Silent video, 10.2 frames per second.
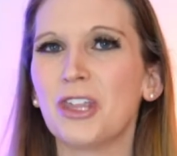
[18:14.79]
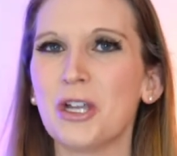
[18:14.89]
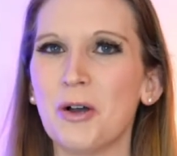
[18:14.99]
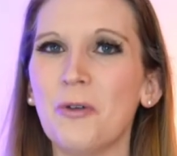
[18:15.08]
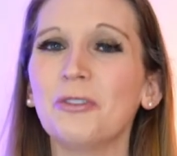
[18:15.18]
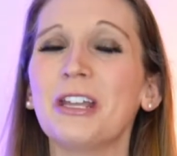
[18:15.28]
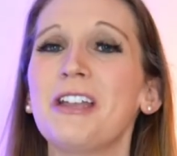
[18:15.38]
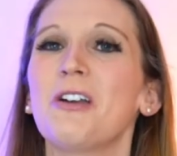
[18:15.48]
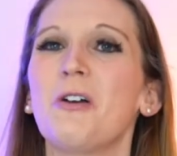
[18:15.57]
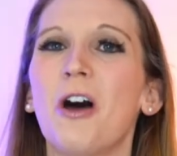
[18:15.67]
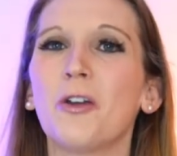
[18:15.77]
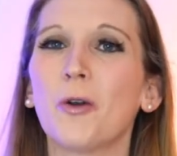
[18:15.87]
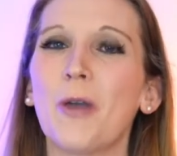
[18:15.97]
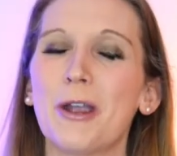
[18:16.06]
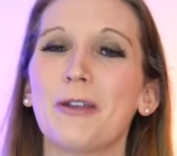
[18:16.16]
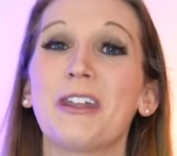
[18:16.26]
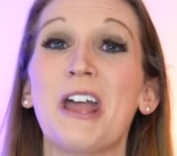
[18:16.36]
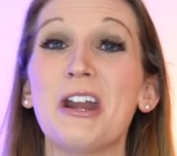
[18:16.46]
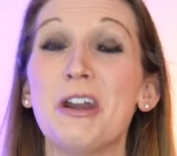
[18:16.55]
the only other Quaker that I